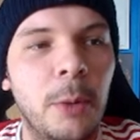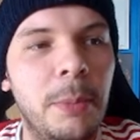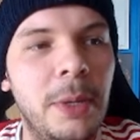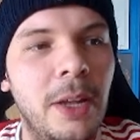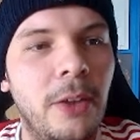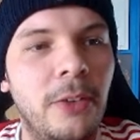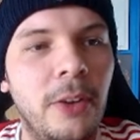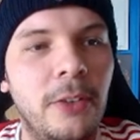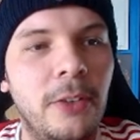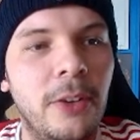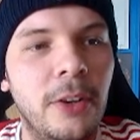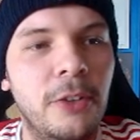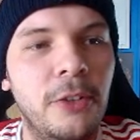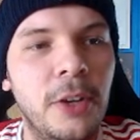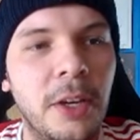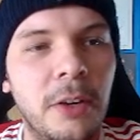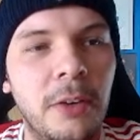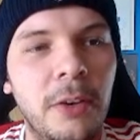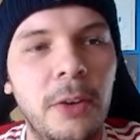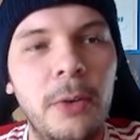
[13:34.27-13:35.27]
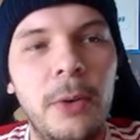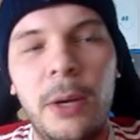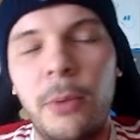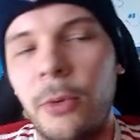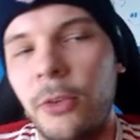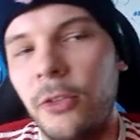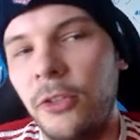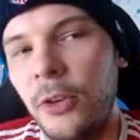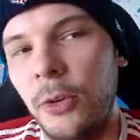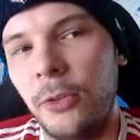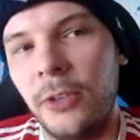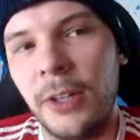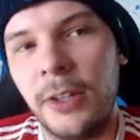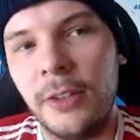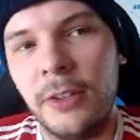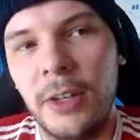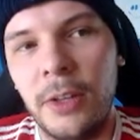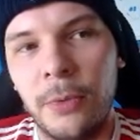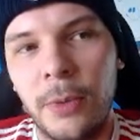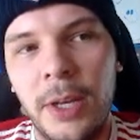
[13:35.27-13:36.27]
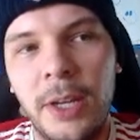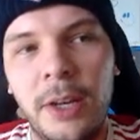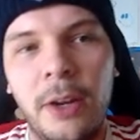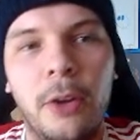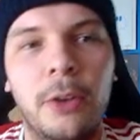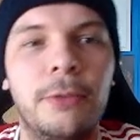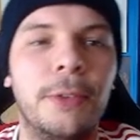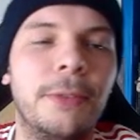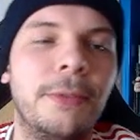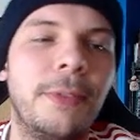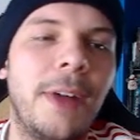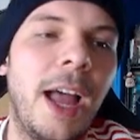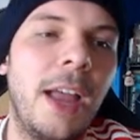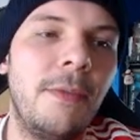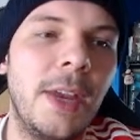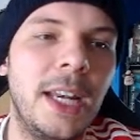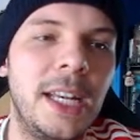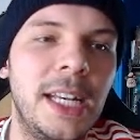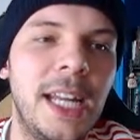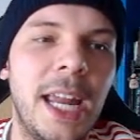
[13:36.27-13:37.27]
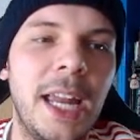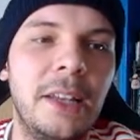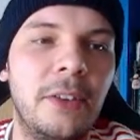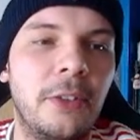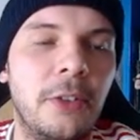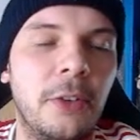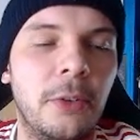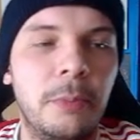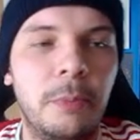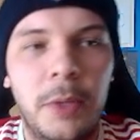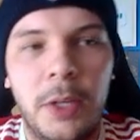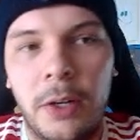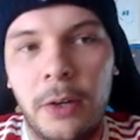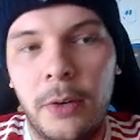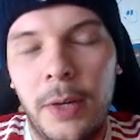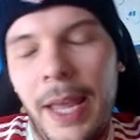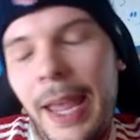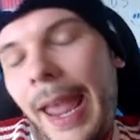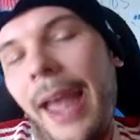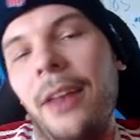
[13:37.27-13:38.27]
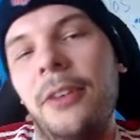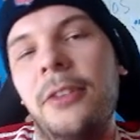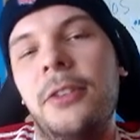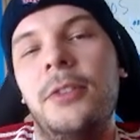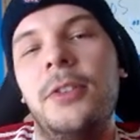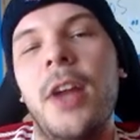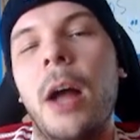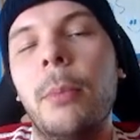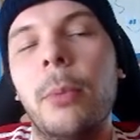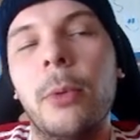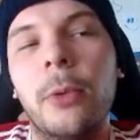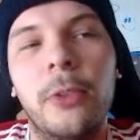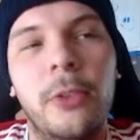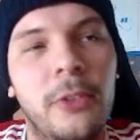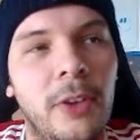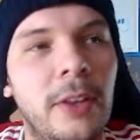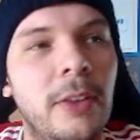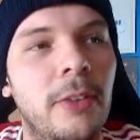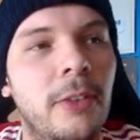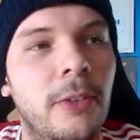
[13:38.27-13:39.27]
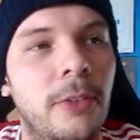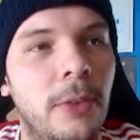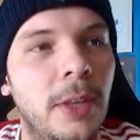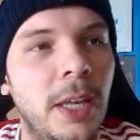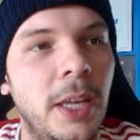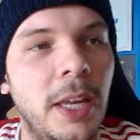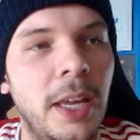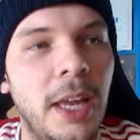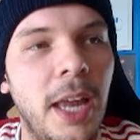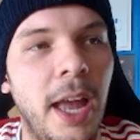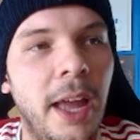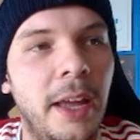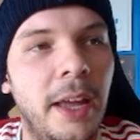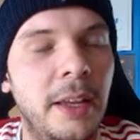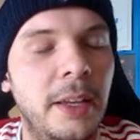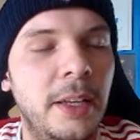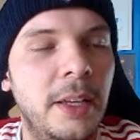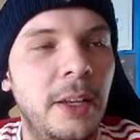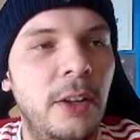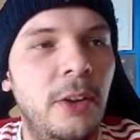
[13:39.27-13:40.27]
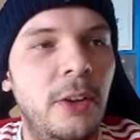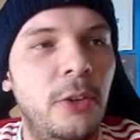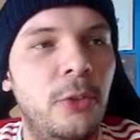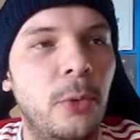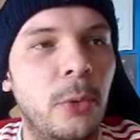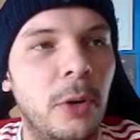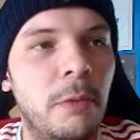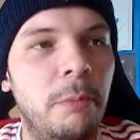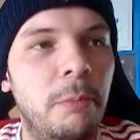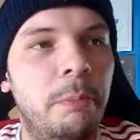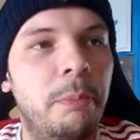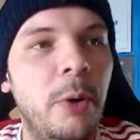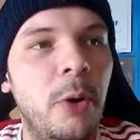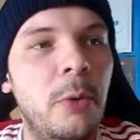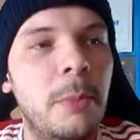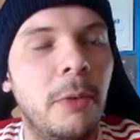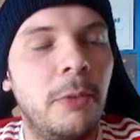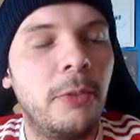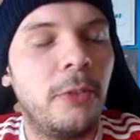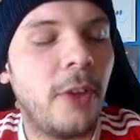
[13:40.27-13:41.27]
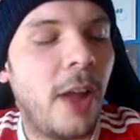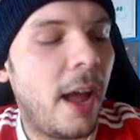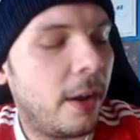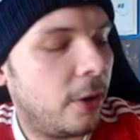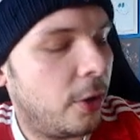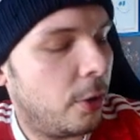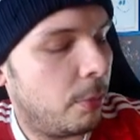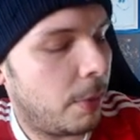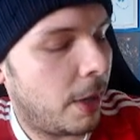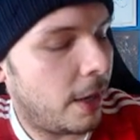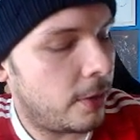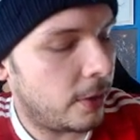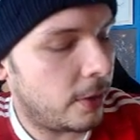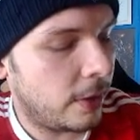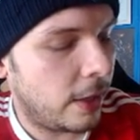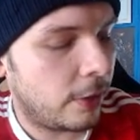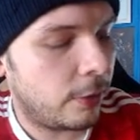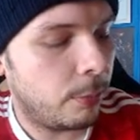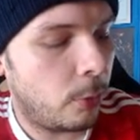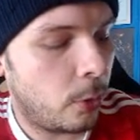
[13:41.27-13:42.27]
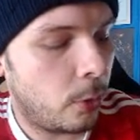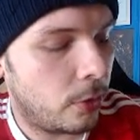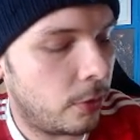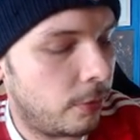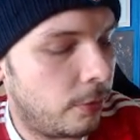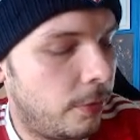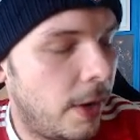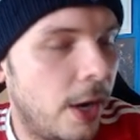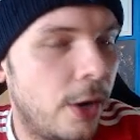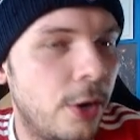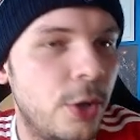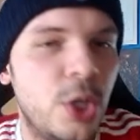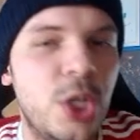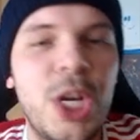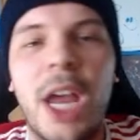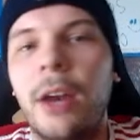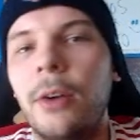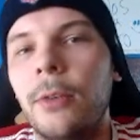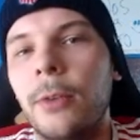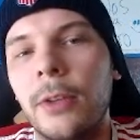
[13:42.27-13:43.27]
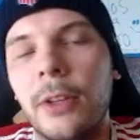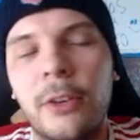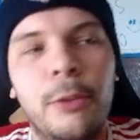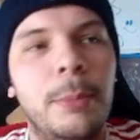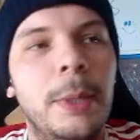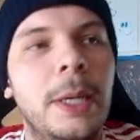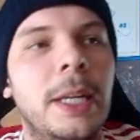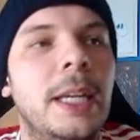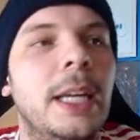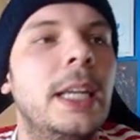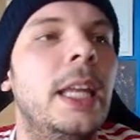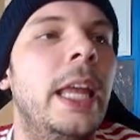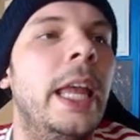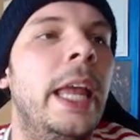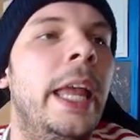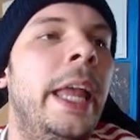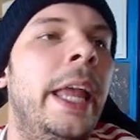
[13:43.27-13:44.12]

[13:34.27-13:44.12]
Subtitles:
for a PSA 6 you can do, it was $263. It goes for $588. So it has doubled since the sort of boom of soccer, but I think that's more than fair, generally speaking.